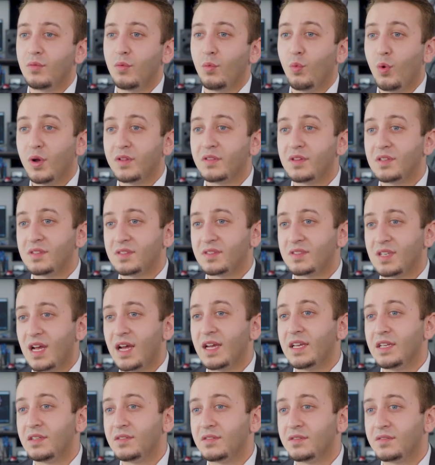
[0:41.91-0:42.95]
what the
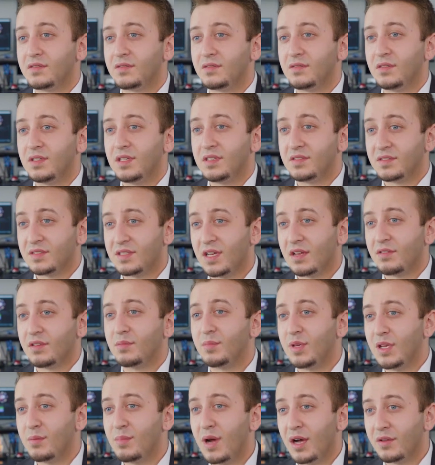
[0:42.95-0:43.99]
science is telling
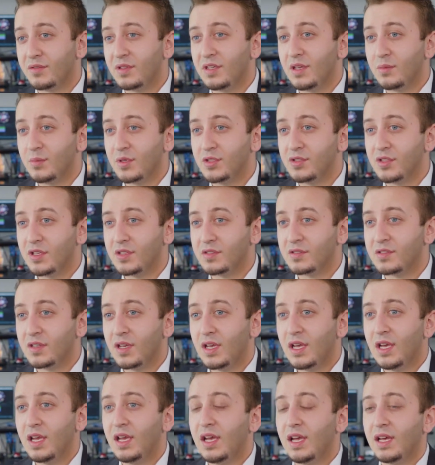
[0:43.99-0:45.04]
me about the images
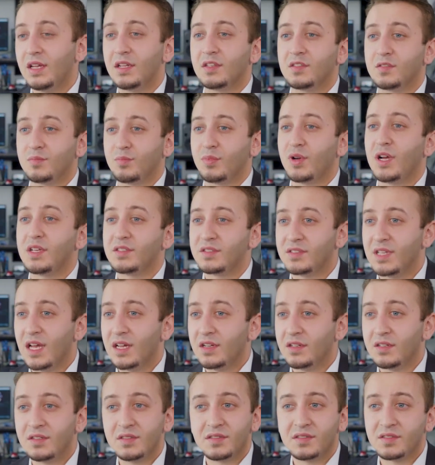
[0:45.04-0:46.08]
and express that
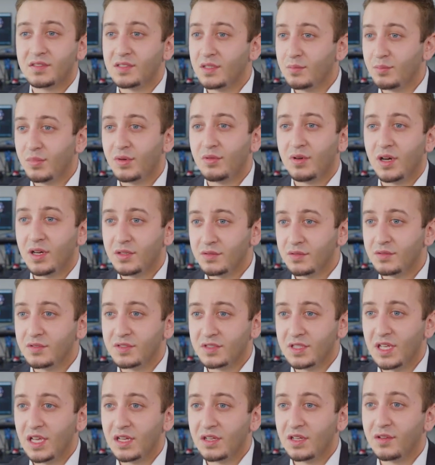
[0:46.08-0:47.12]
in a simple
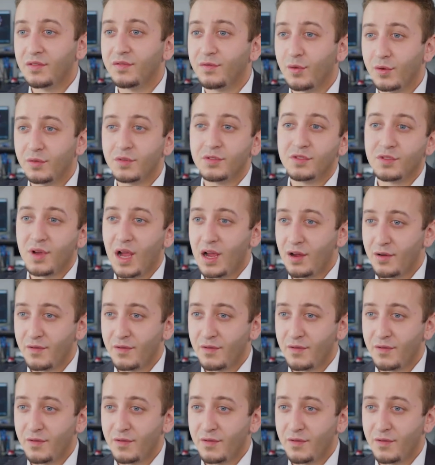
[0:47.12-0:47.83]
understanding for the trier of